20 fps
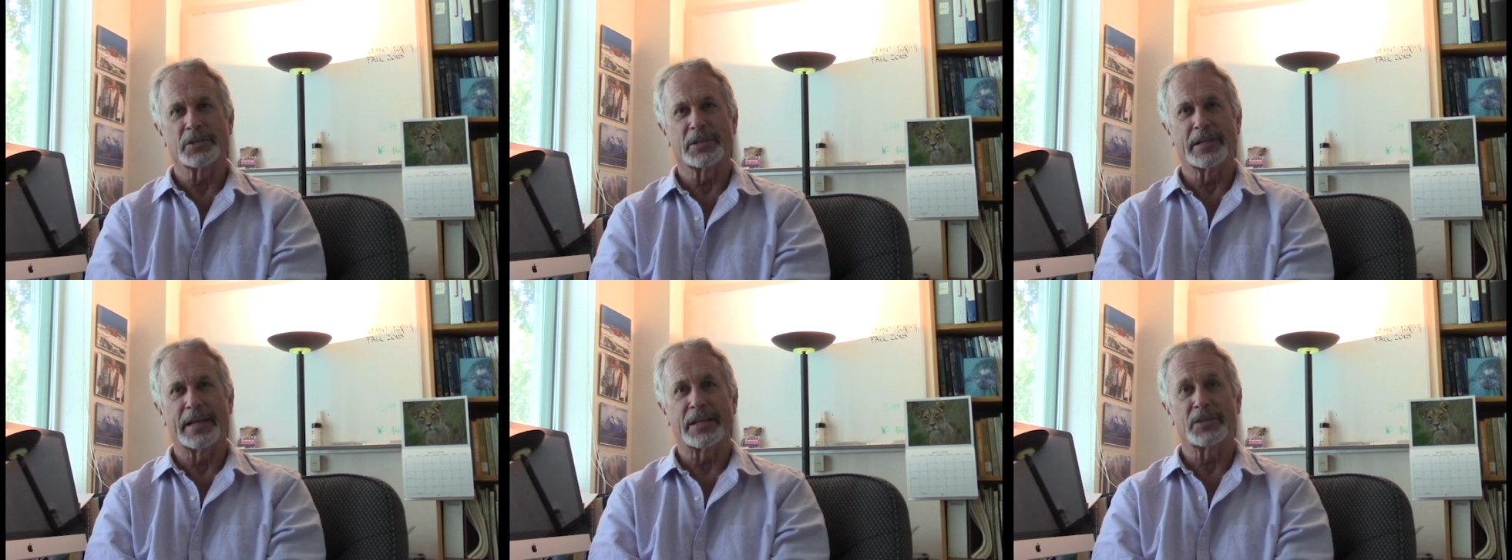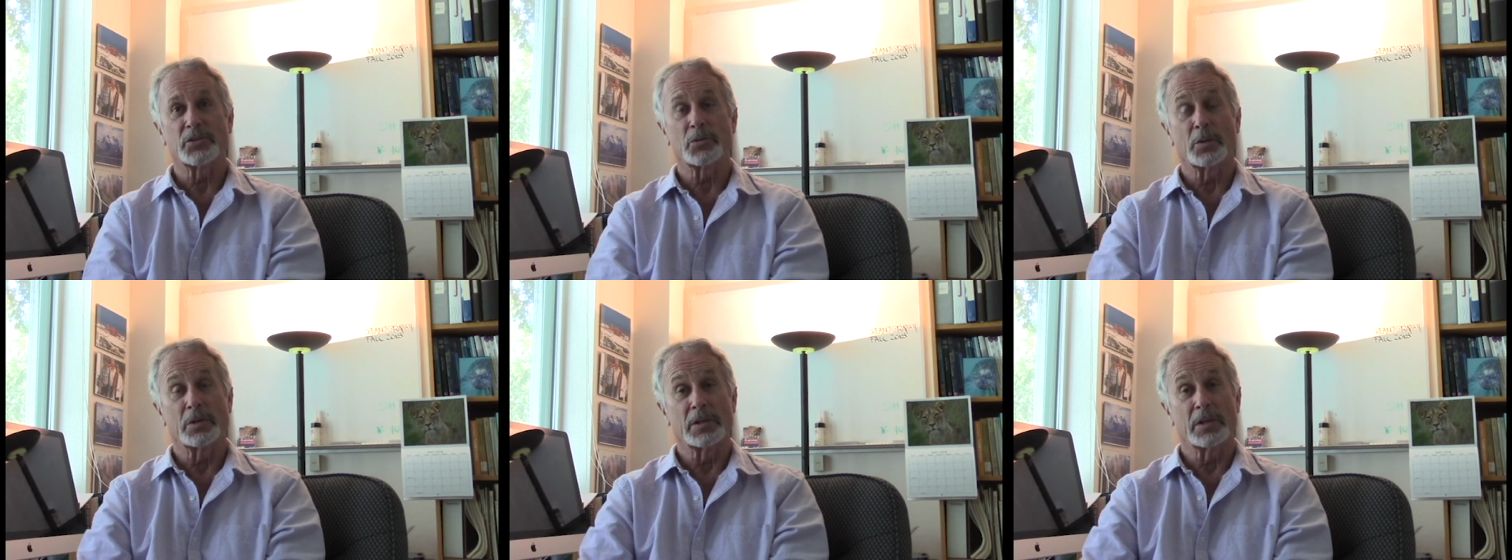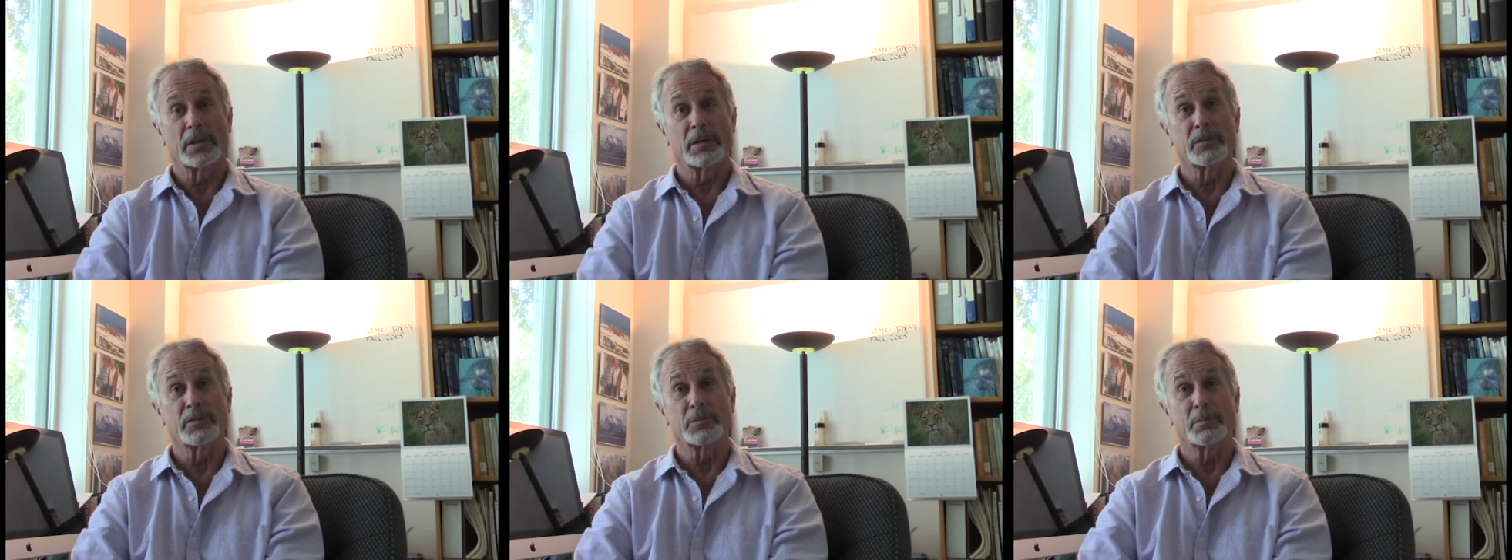and that's what
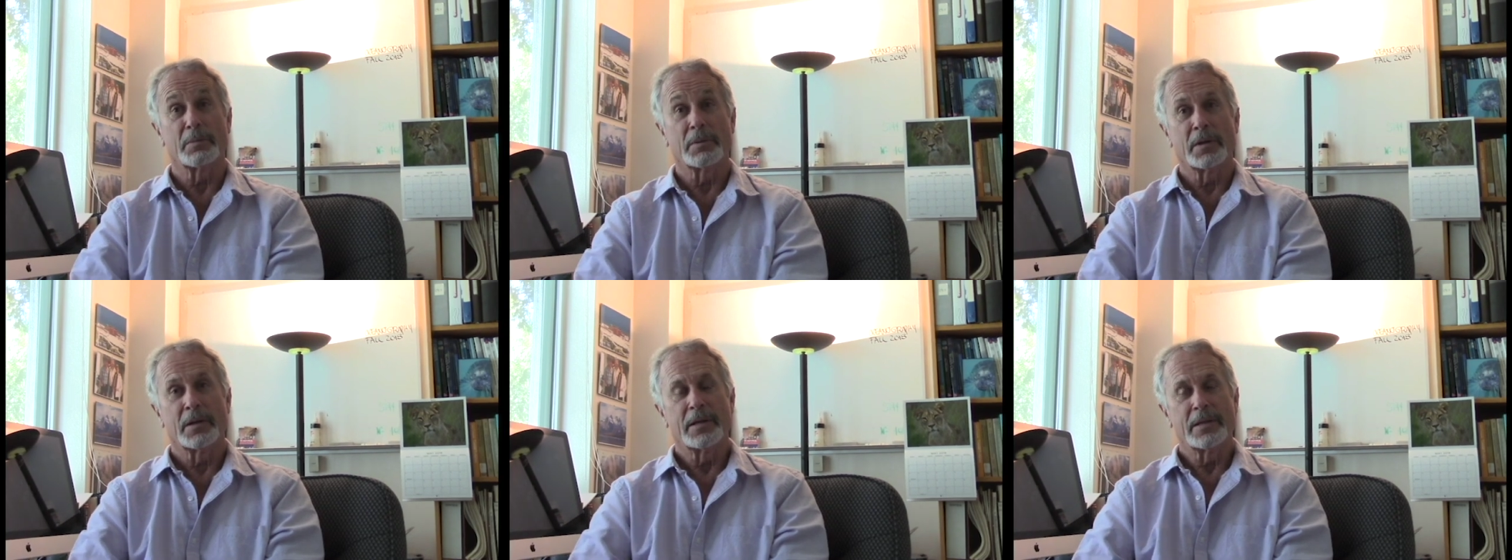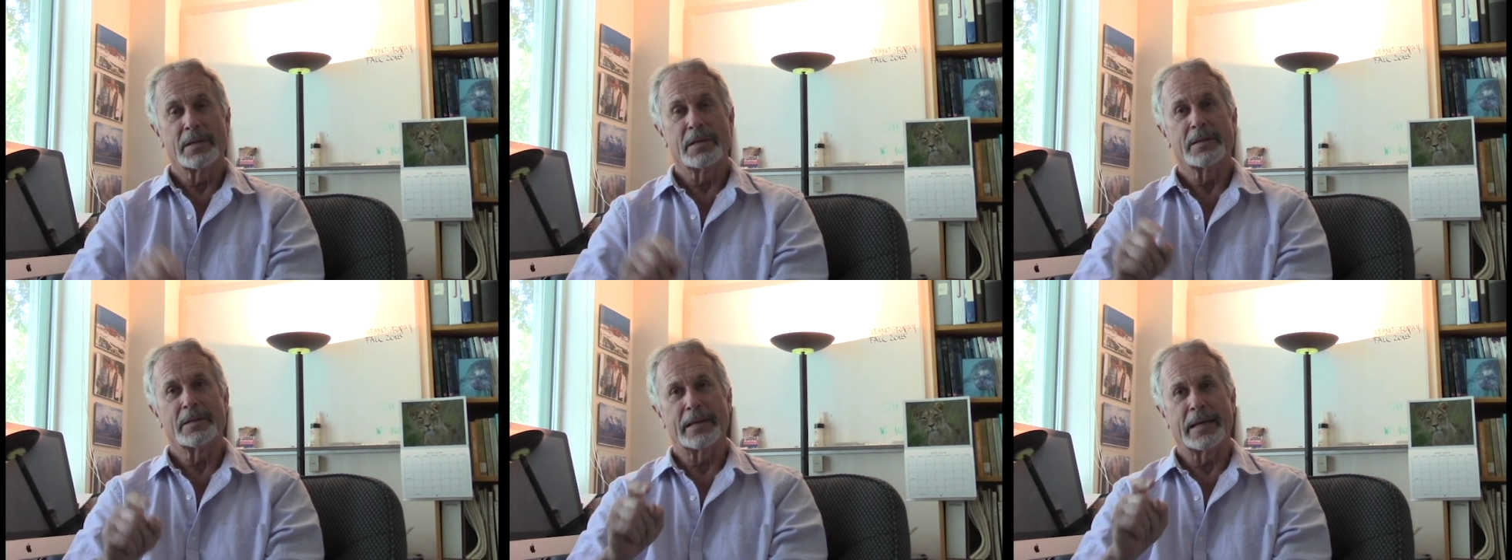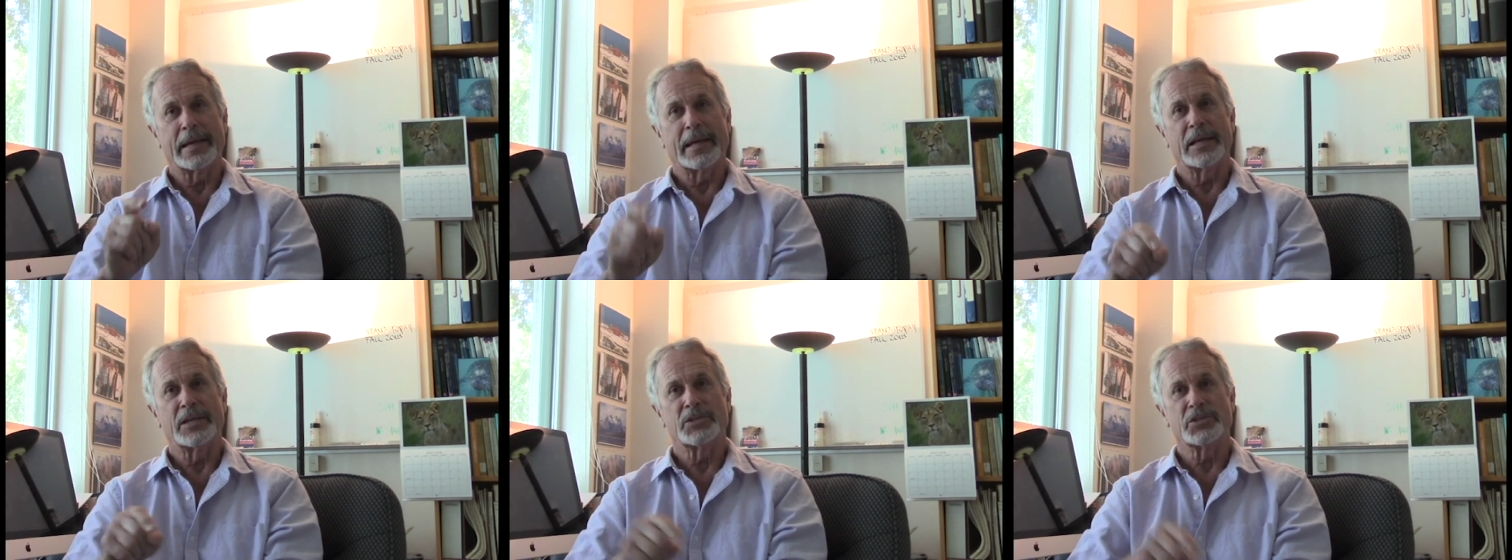gives
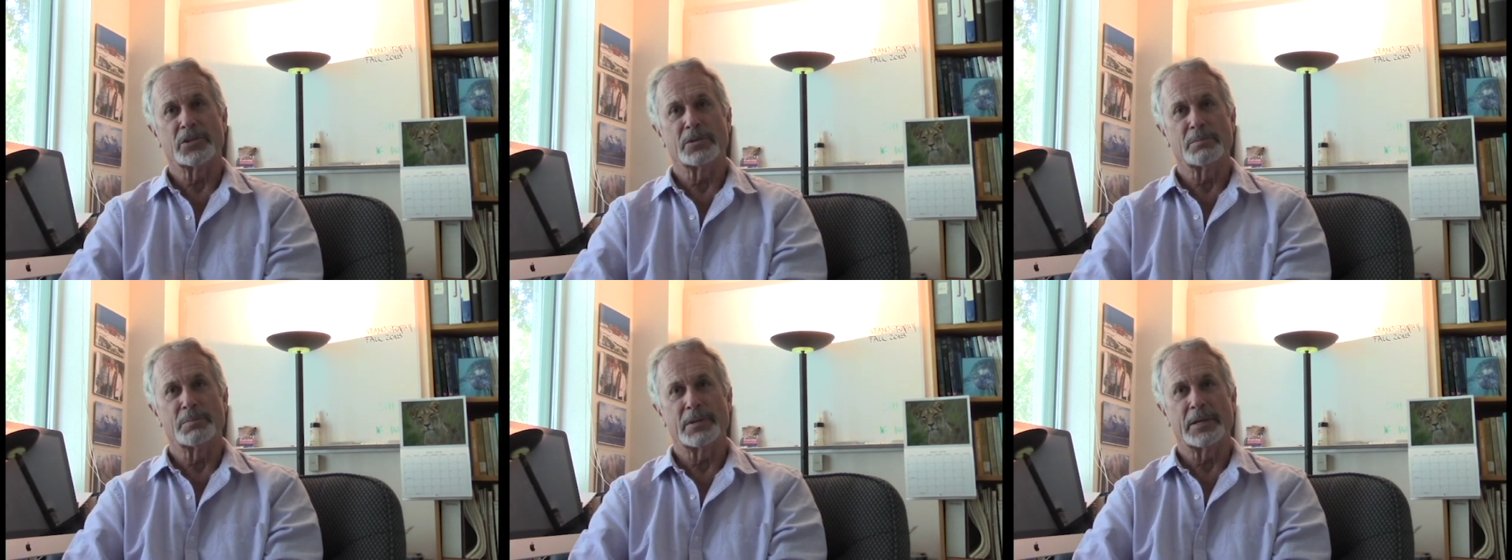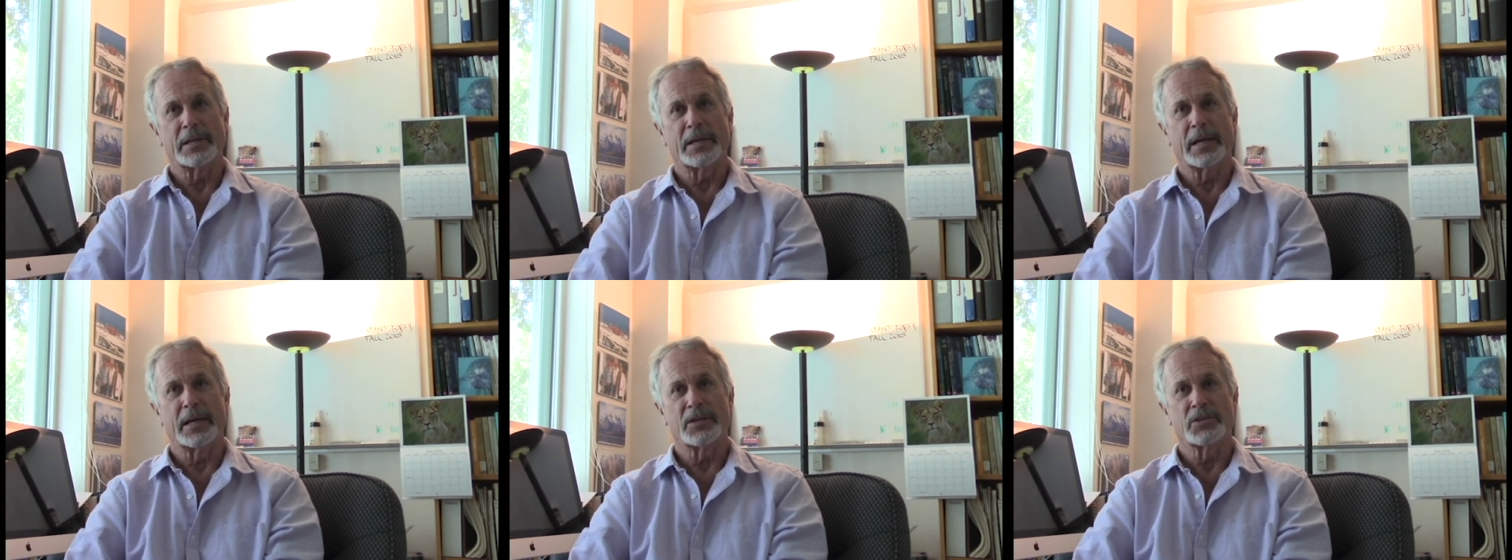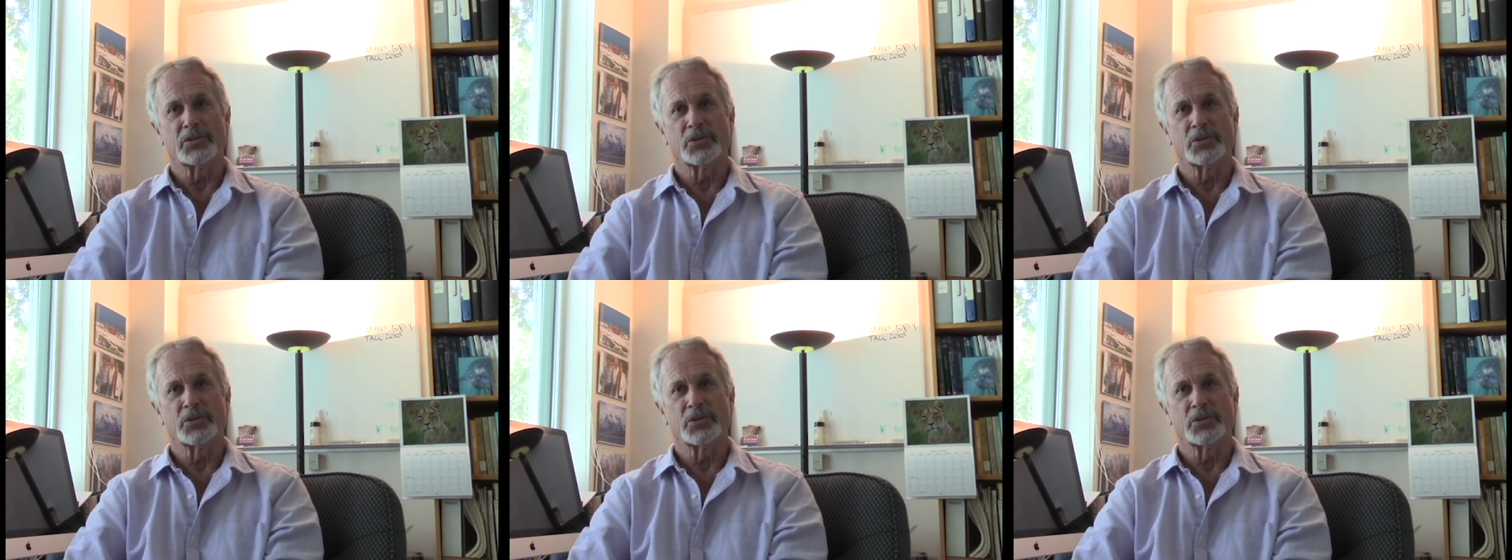the H and pH.